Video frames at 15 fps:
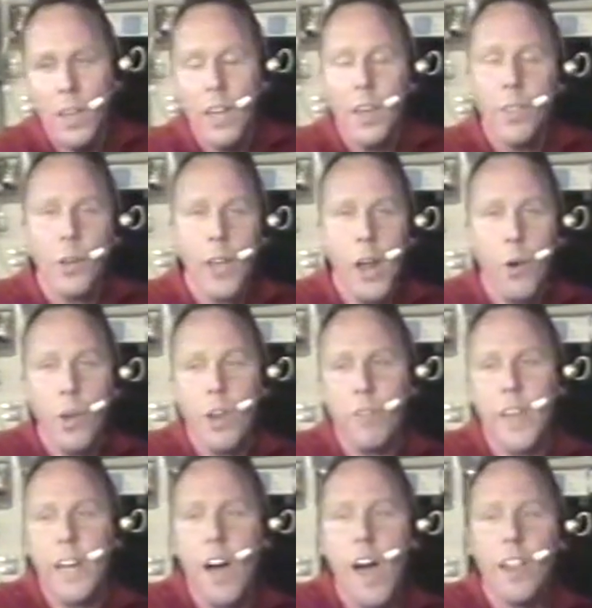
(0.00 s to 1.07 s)
In the area of
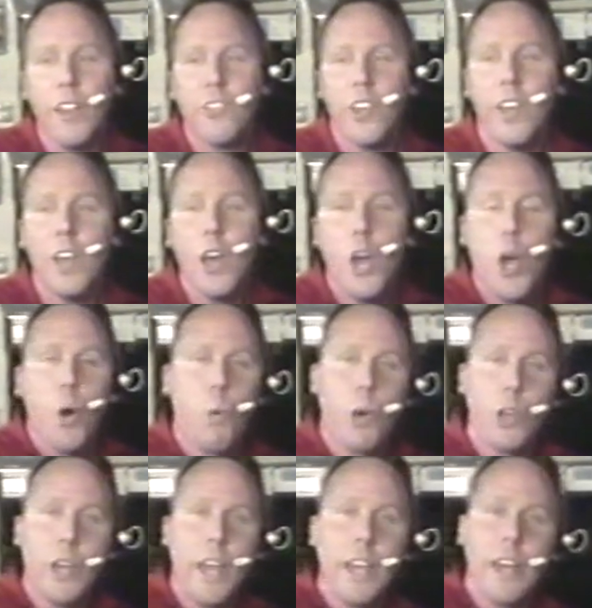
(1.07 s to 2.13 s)
ecology, we're
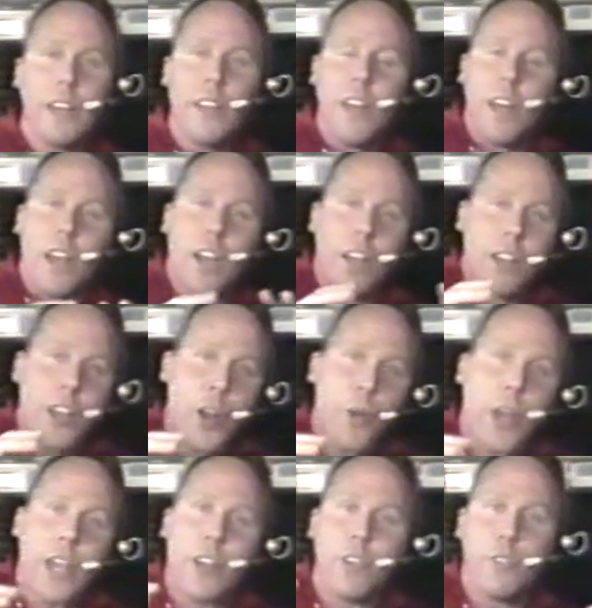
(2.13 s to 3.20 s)
looking at
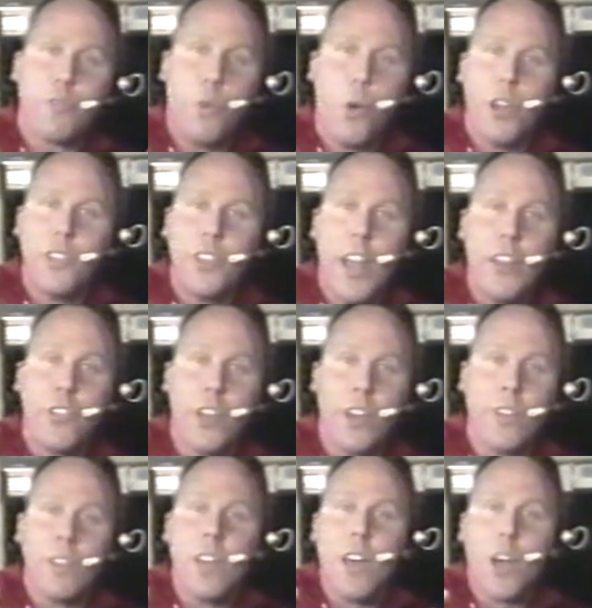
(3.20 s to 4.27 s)
clearing and deforestation
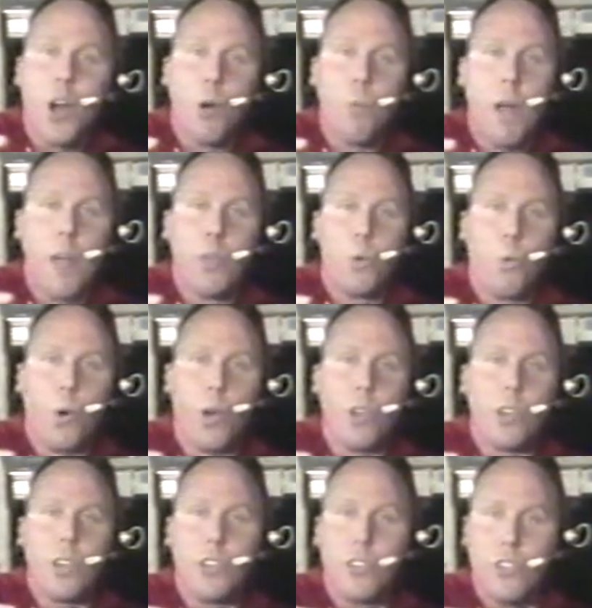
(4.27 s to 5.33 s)
around the world,
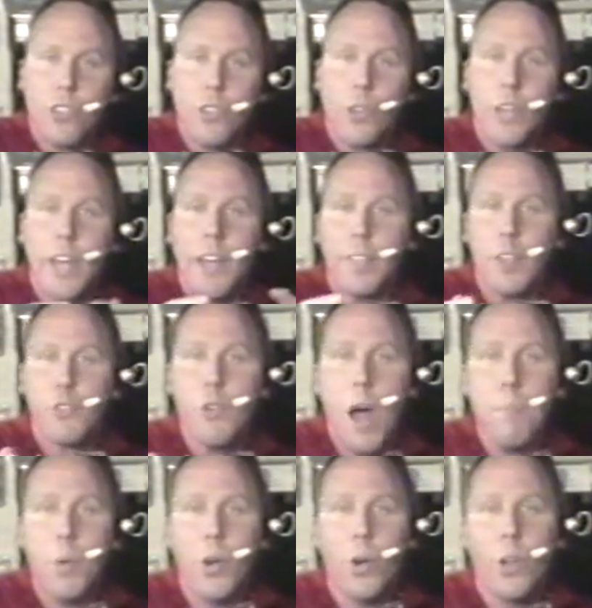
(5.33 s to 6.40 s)
looking at the
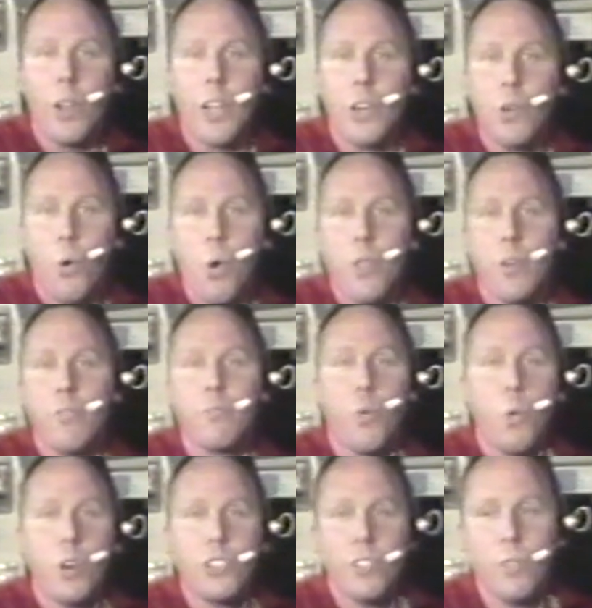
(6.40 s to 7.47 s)
tropical and northern
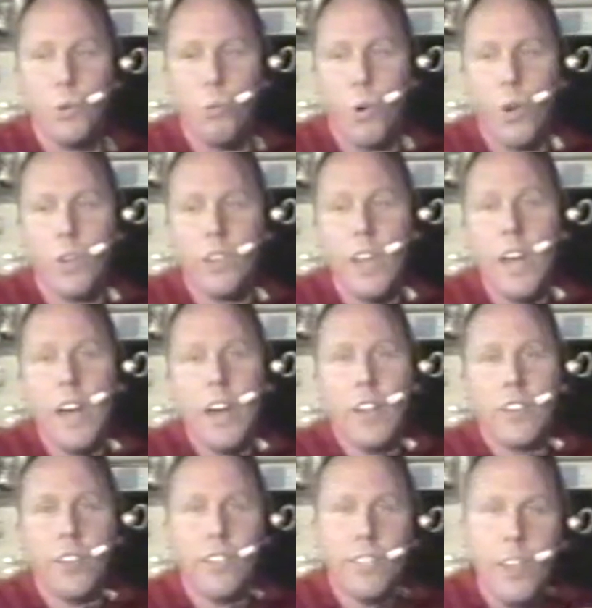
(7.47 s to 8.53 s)
forests of the world
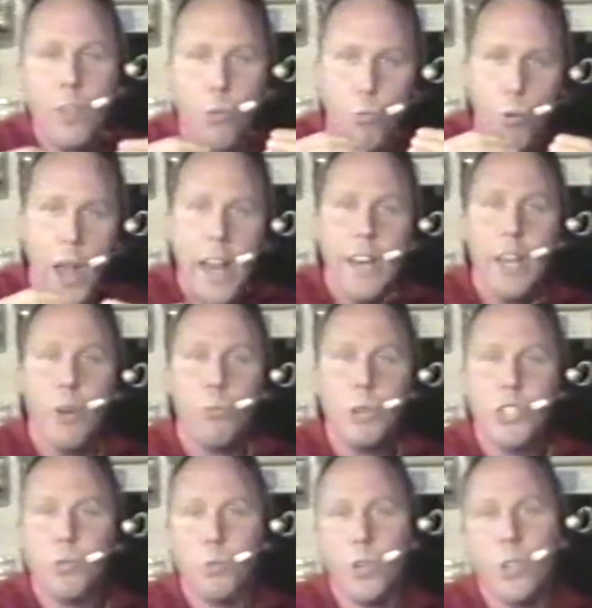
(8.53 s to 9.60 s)
to see the rate at
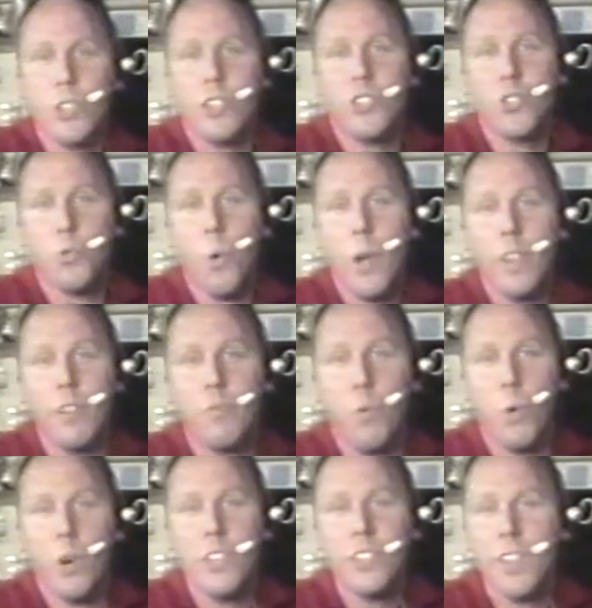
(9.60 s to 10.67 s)
which we're destroying the
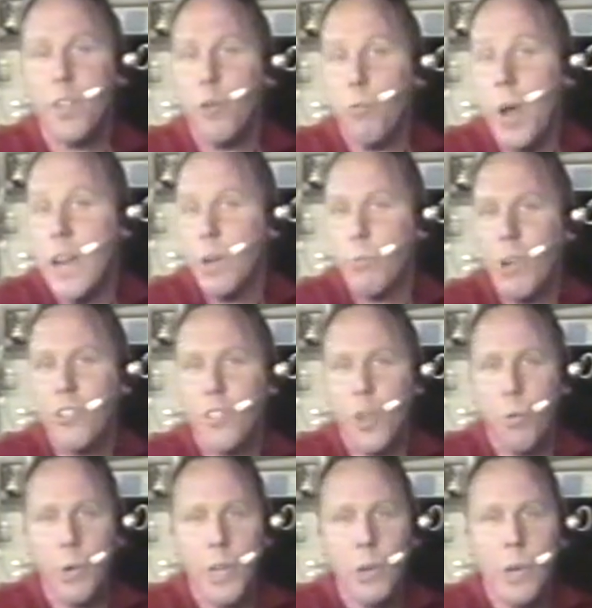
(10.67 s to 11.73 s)
forests and the rate at which
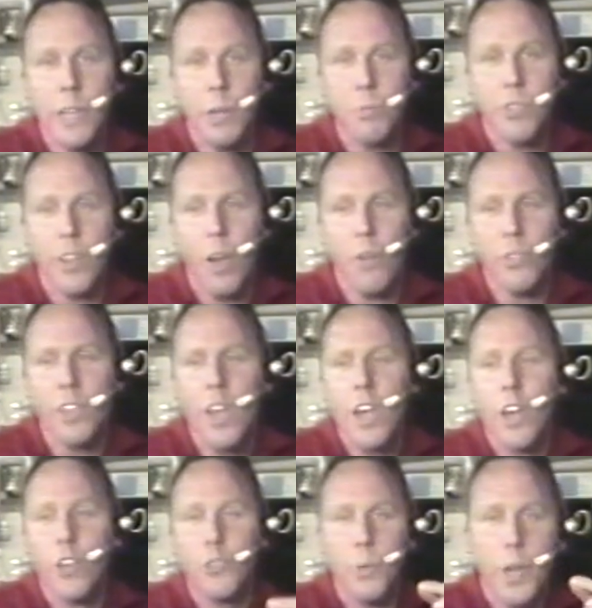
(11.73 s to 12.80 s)
they're renewing themselves,
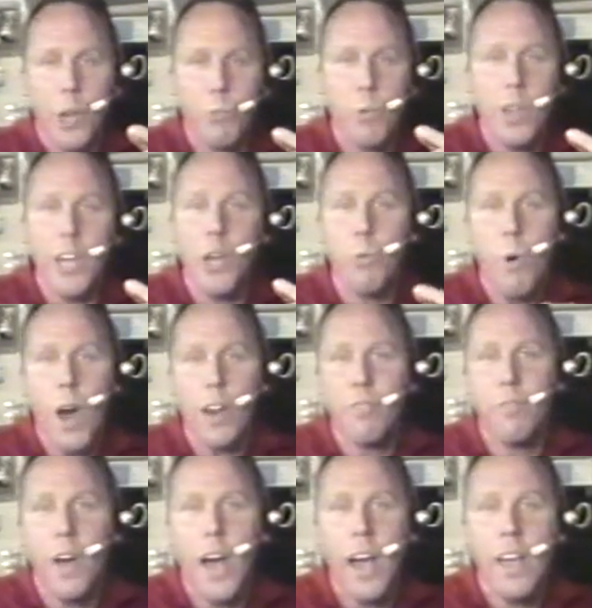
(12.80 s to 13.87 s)
so we can really
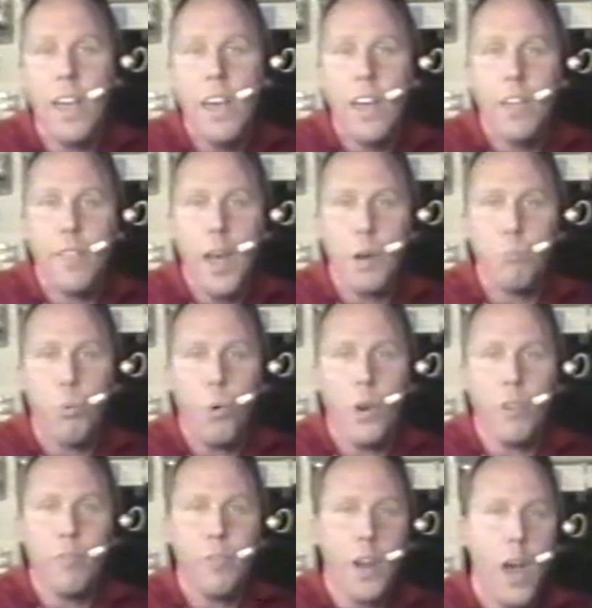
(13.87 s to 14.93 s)
quantify that
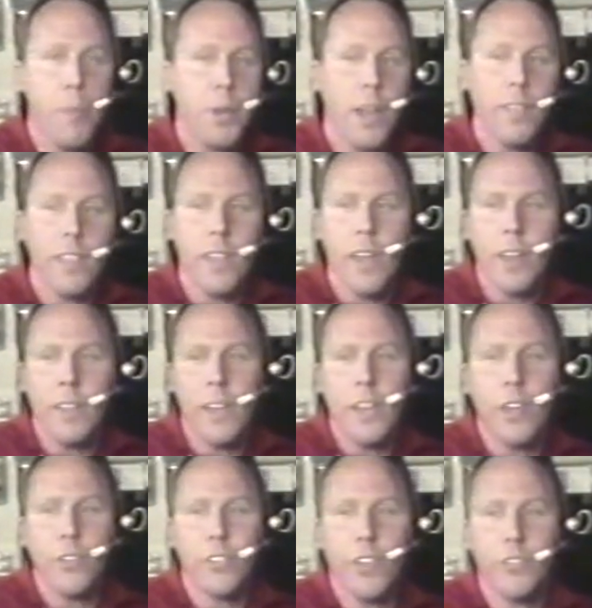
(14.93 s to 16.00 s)
important phenomenon in the
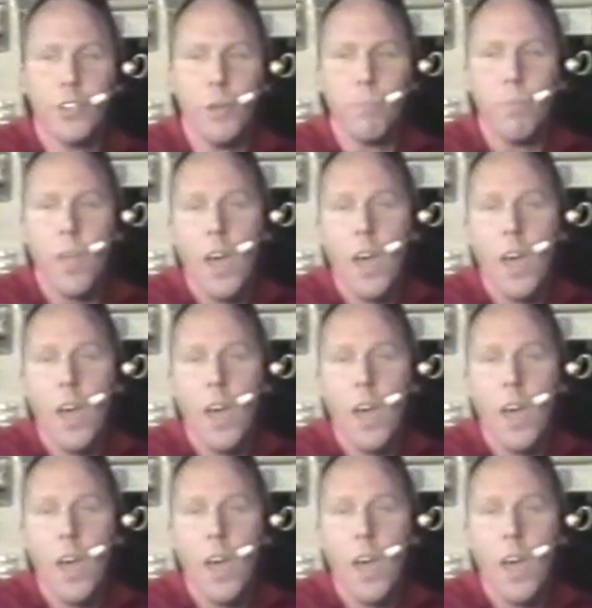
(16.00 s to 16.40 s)
ecosystem.